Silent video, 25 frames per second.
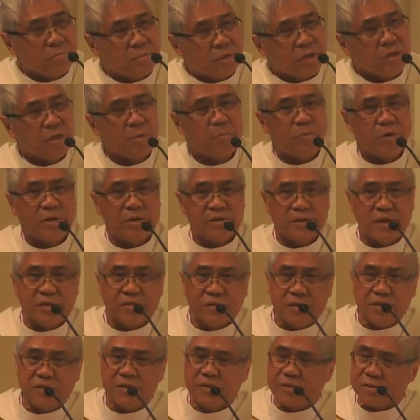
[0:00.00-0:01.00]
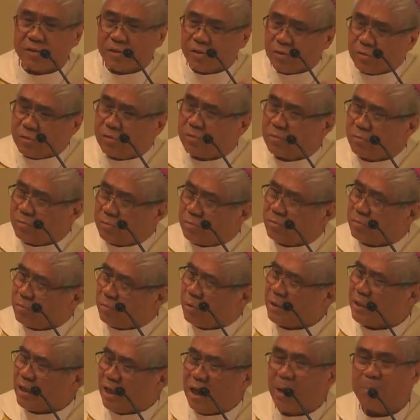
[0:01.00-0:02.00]
My dear brothers and sisters,
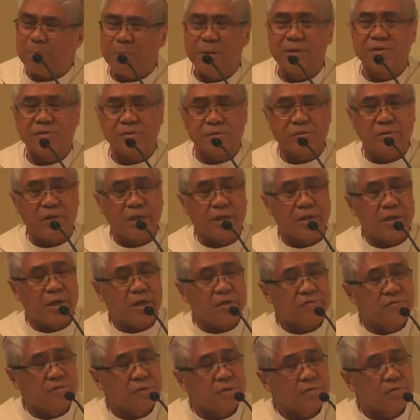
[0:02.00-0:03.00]
what happens to that love?